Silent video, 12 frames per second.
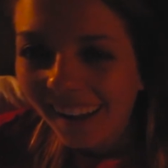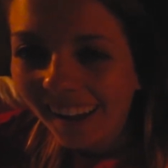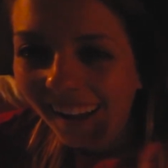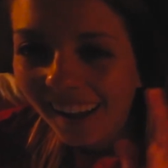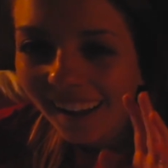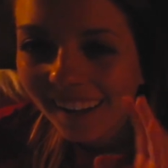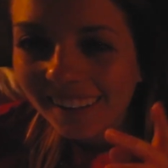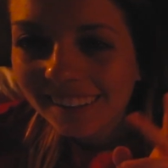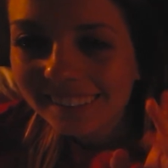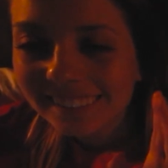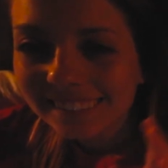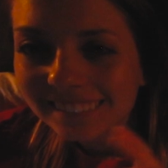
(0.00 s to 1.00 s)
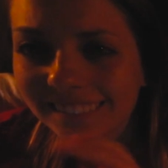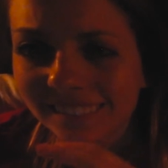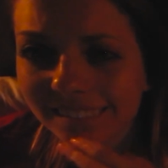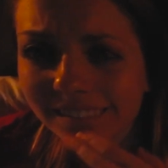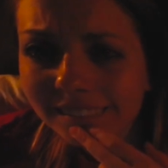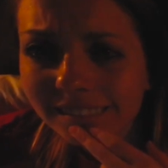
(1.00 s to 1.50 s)
They all died in Hunger
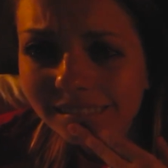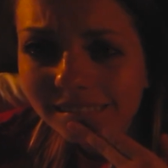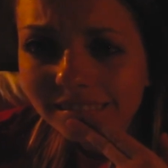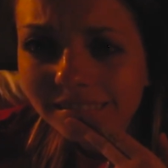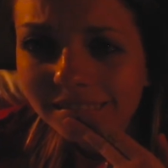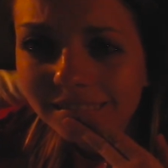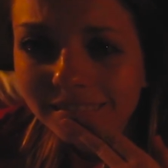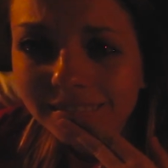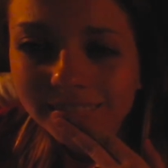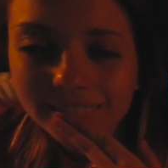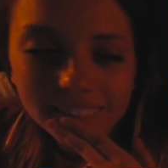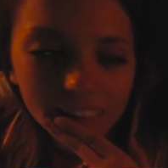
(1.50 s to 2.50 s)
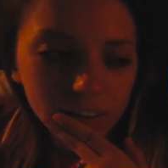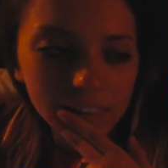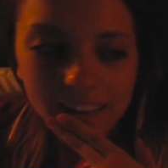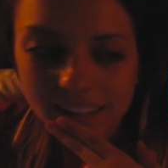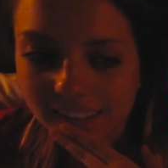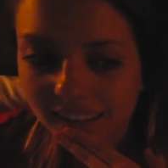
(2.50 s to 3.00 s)
Games. No,
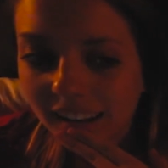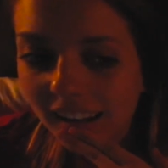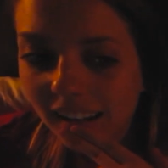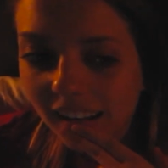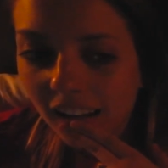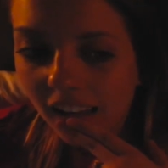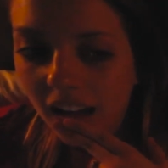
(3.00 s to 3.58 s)
they didn't.